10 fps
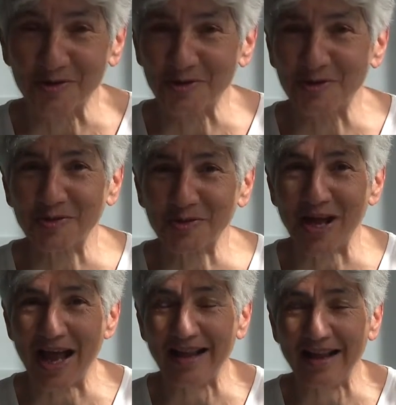also, so
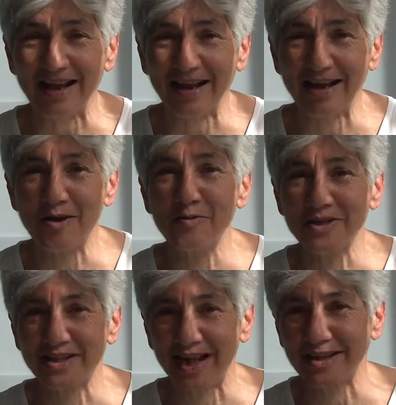I, I
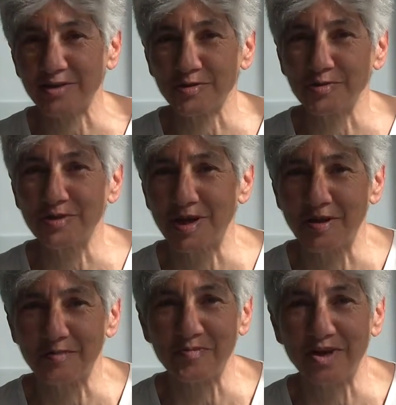always like to do
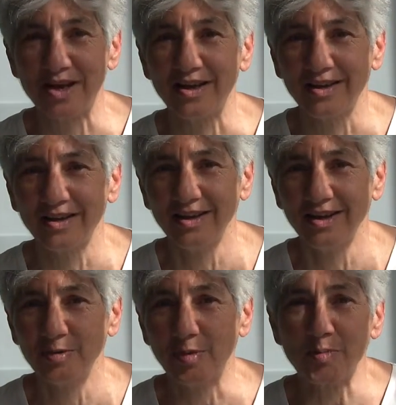some uh,
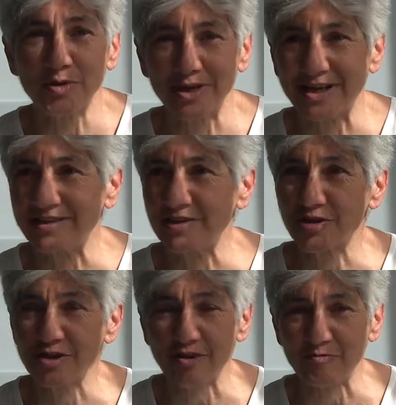
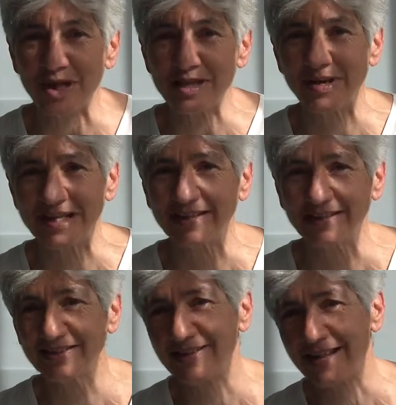popularization of
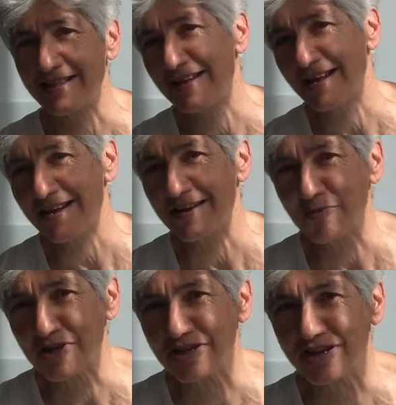mathematics. And uh,
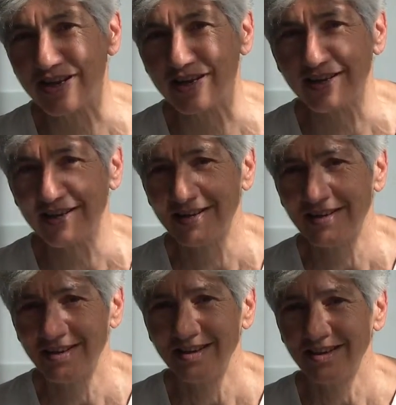when the
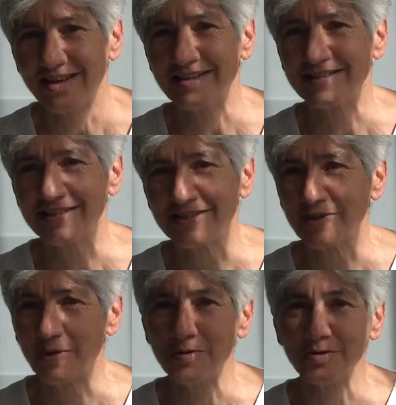kids in
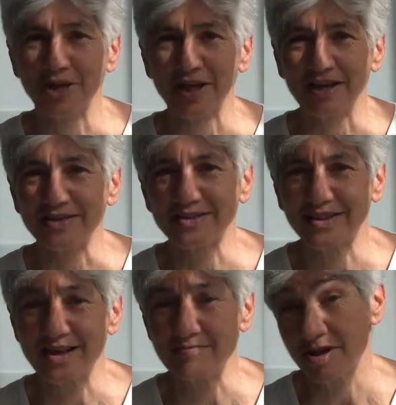school uh,
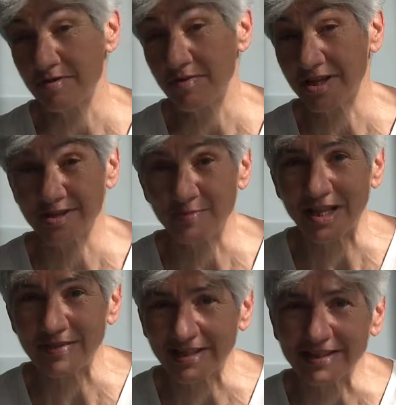say, well, what is
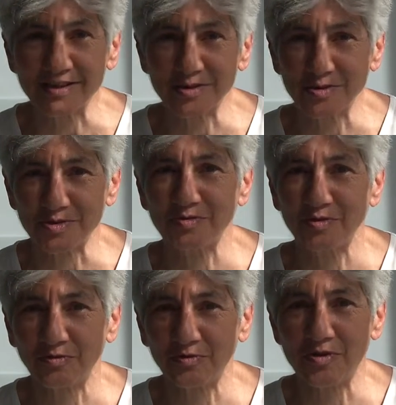mathematics
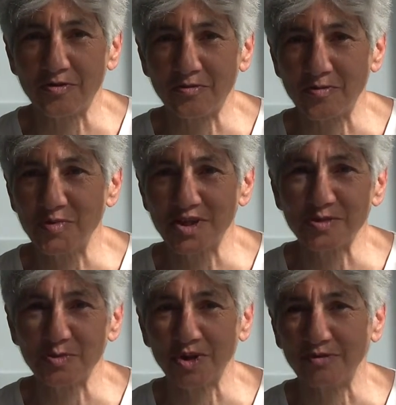useful for? For me,
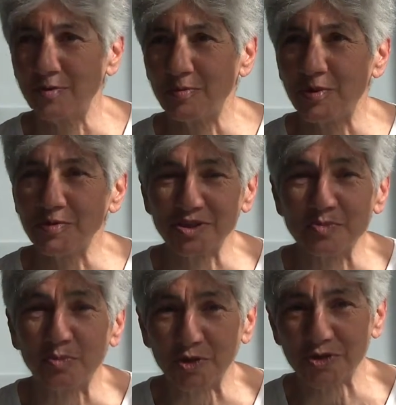it's one of the most
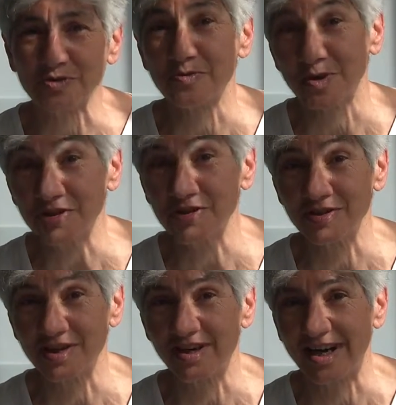important
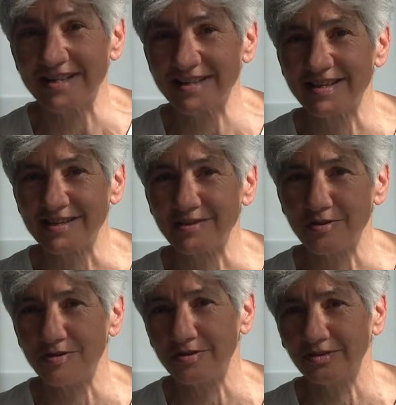questions they're asking.
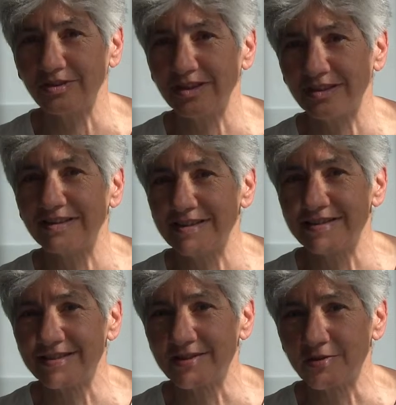So
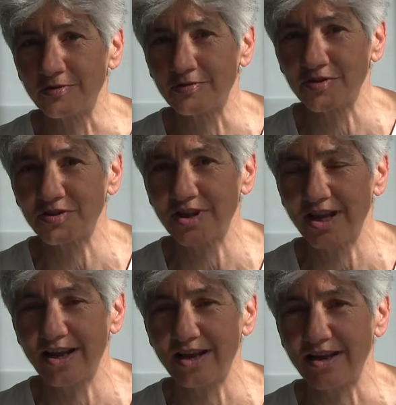this deserves uh,
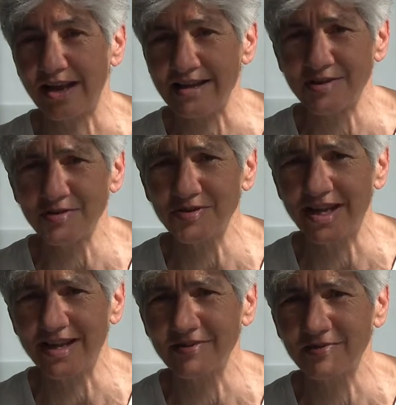answers,
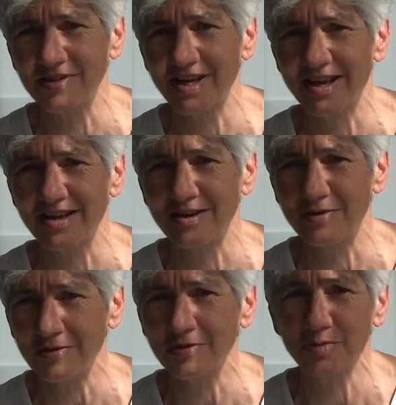and I could say
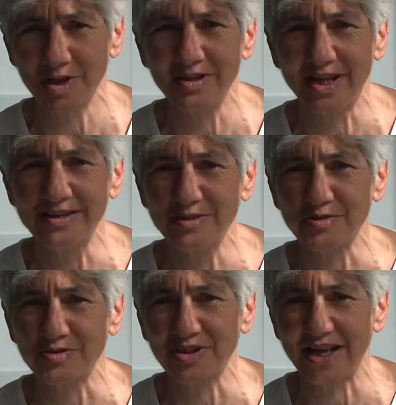good, real
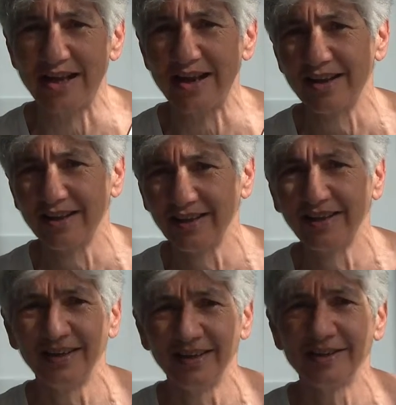answers. They,
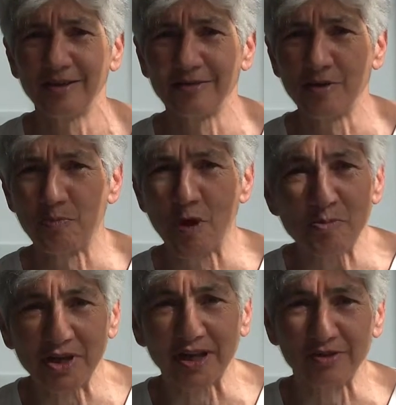the, the
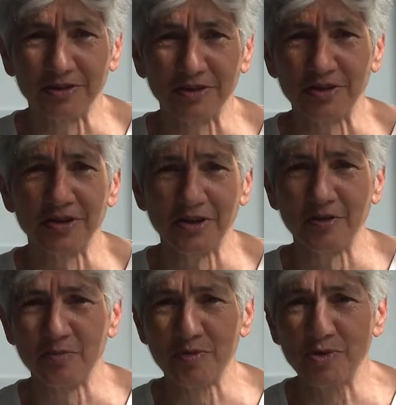public or
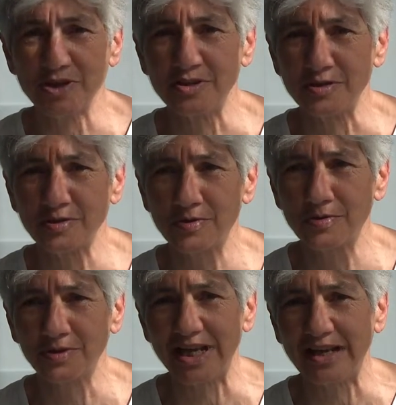the people in the
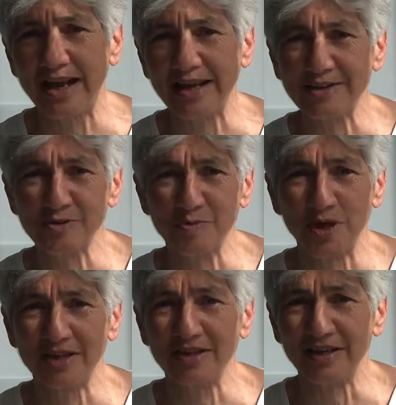school, they like to
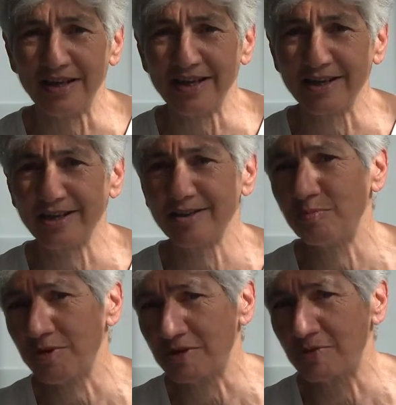make the link
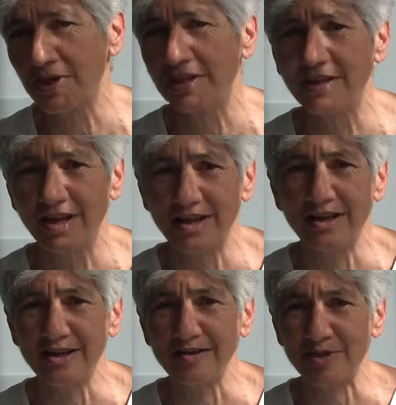between
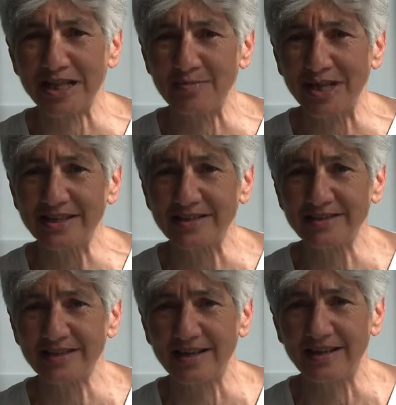uh,
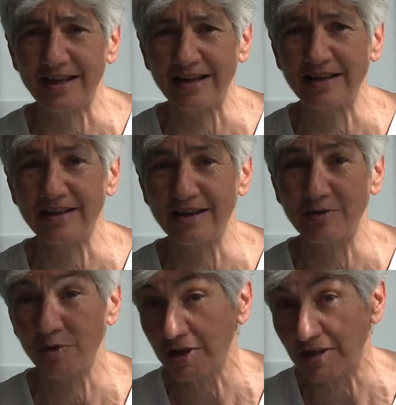mathematics and, and
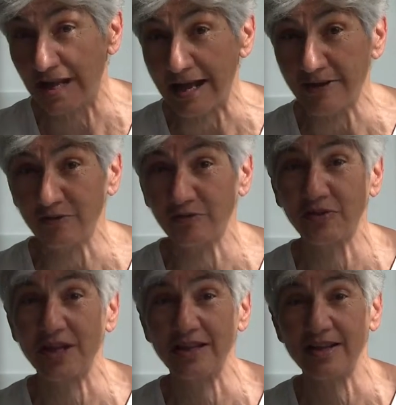uh, real life
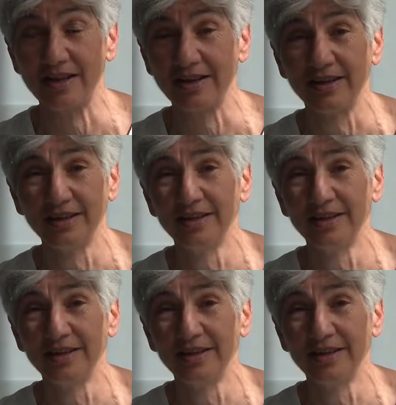and, uh,